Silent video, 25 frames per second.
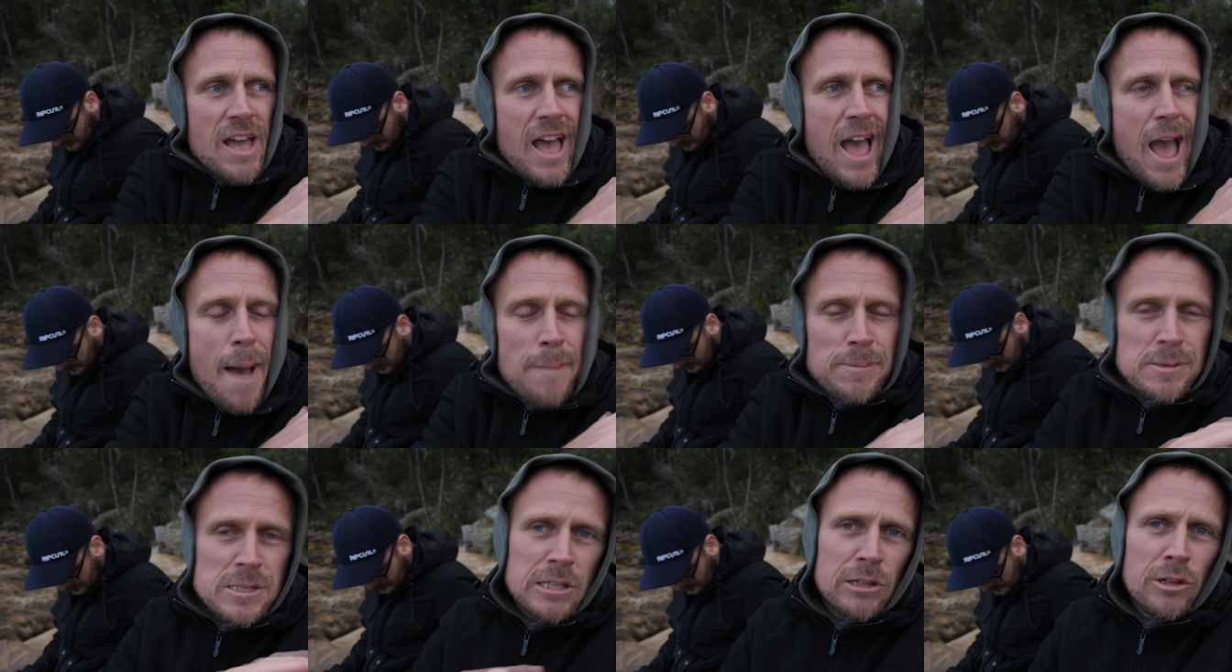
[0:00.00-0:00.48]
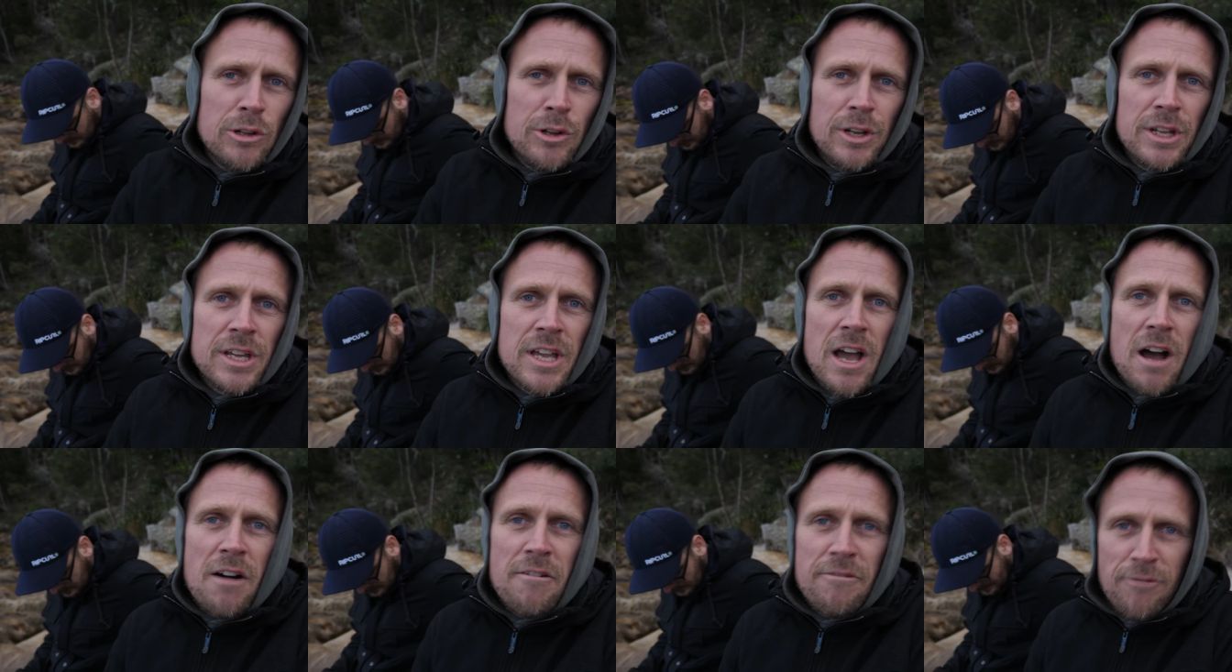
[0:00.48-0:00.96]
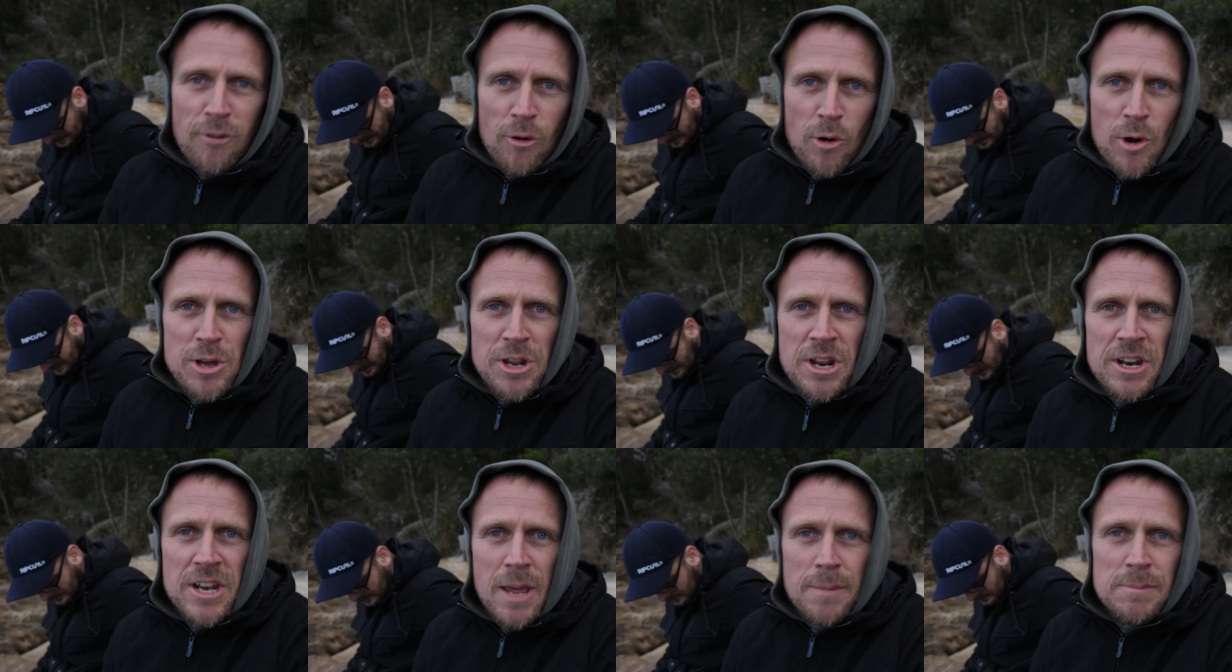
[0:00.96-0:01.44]
absolutely
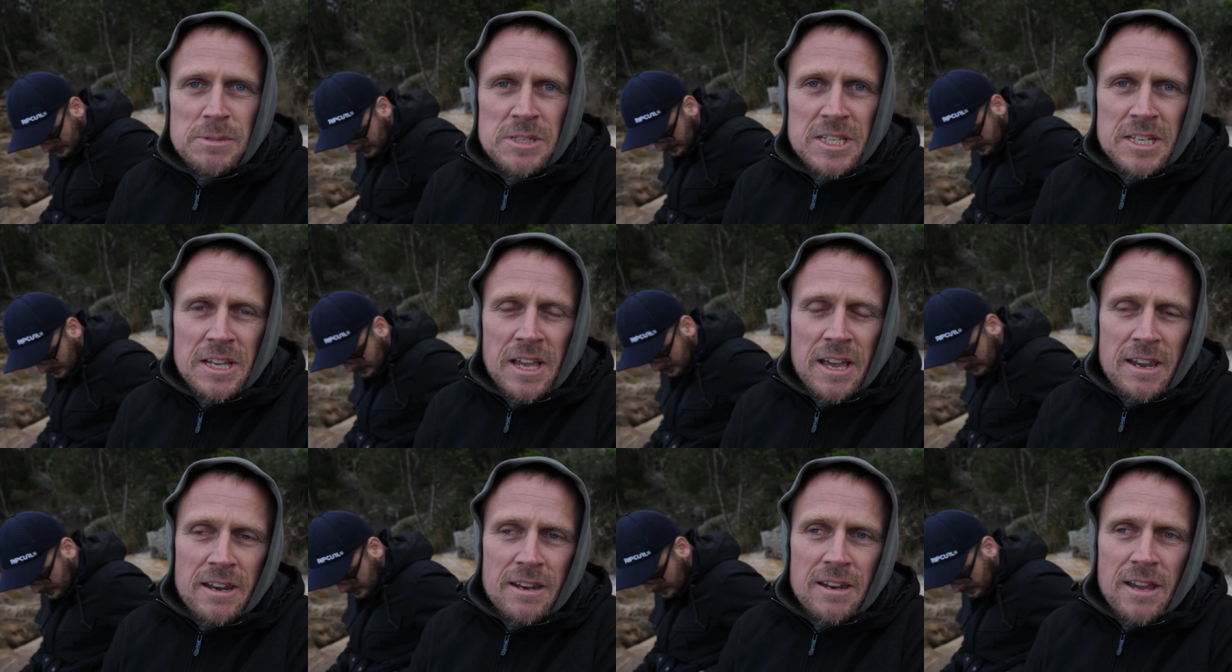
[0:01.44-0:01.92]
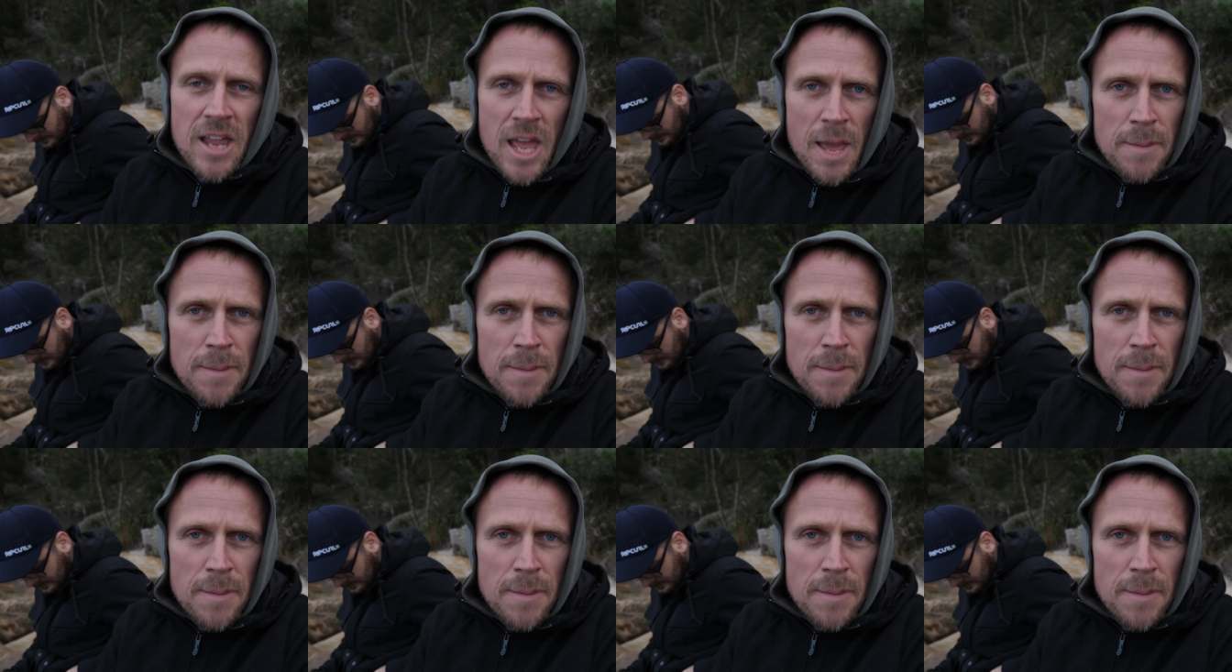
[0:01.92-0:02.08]
avoid an MCN.